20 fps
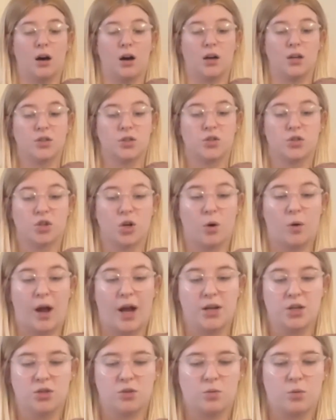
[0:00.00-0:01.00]
So
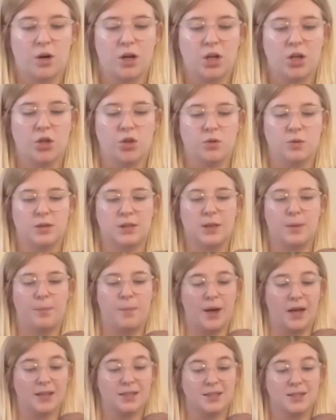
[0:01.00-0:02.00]
I just want to use the
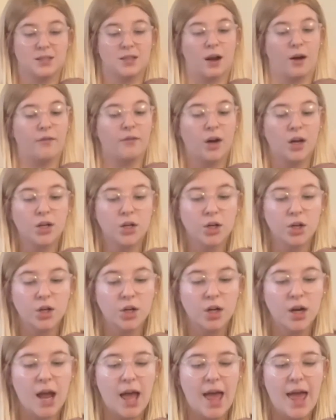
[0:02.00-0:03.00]
best stuff on
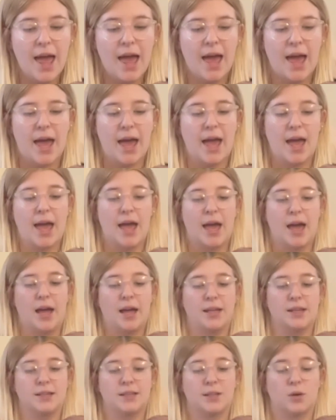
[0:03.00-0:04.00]
her.
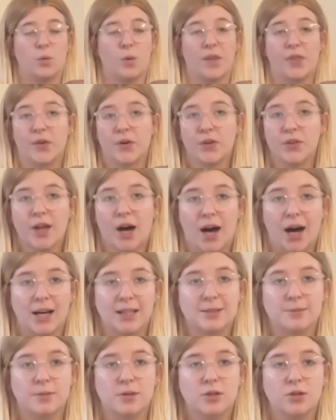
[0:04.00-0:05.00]
And when they're in the
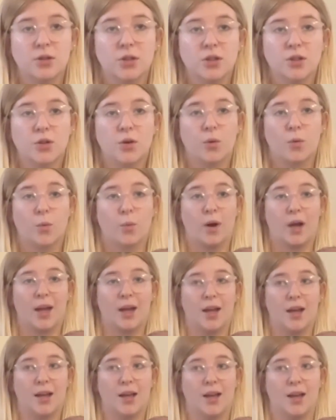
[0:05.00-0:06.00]
hospital,
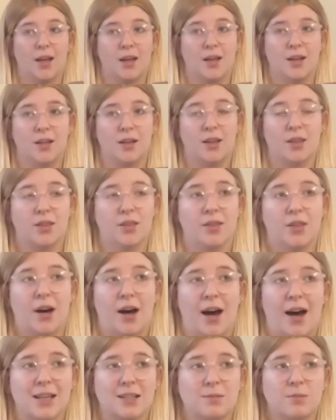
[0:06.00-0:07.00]
when the
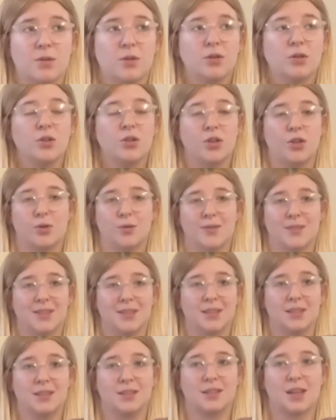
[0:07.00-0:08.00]
hospital
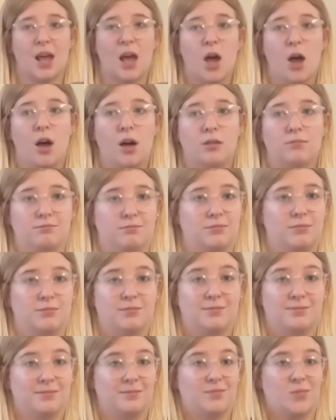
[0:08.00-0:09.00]
uses
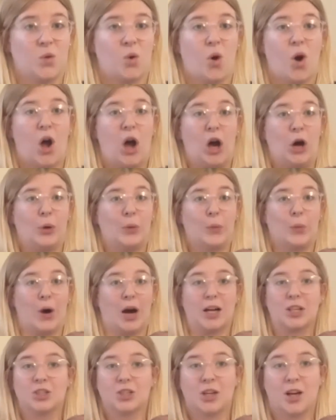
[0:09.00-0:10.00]
a
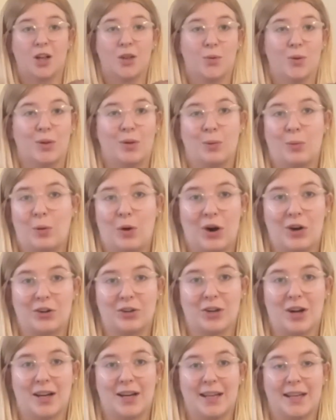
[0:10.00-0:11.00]
washcloth with water
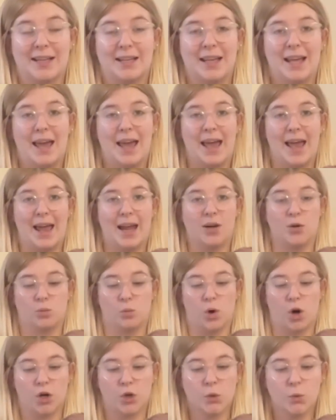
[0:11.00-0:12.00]
on it, and
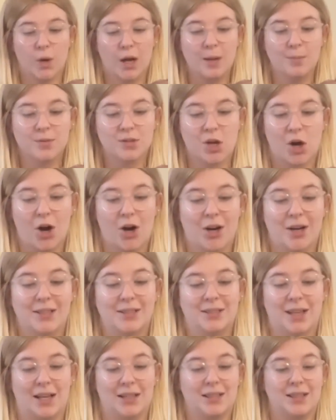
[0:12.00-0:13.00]
water wipes are
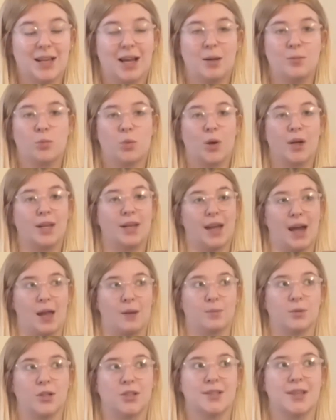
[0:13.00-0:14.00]

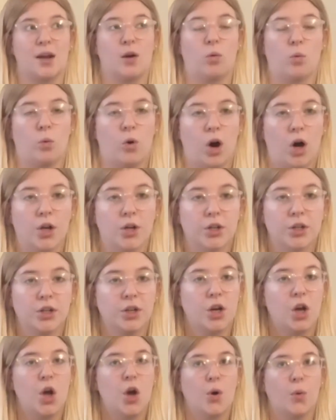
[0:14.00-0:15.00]
99.9% water
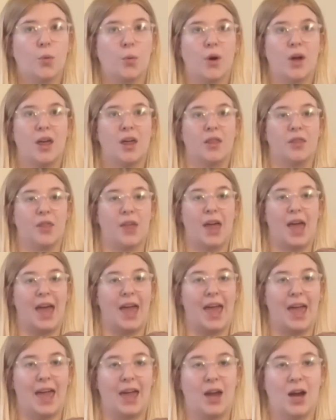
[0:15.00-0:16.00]
with
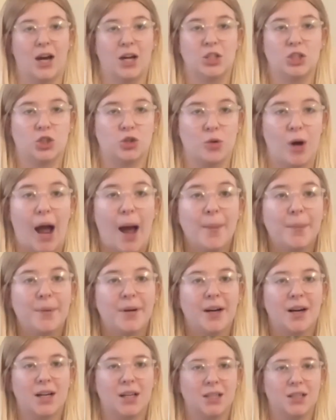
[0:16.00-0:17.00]
a drop
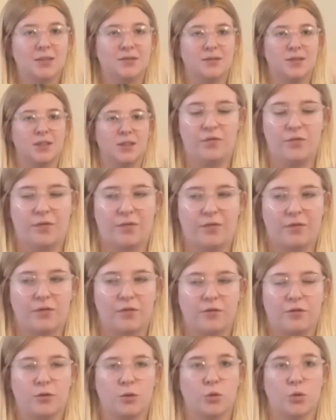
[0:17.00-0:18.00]
of
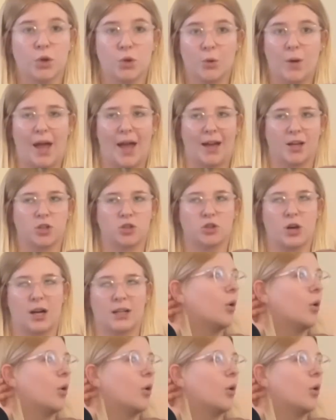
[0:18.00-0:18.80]
fruit extract.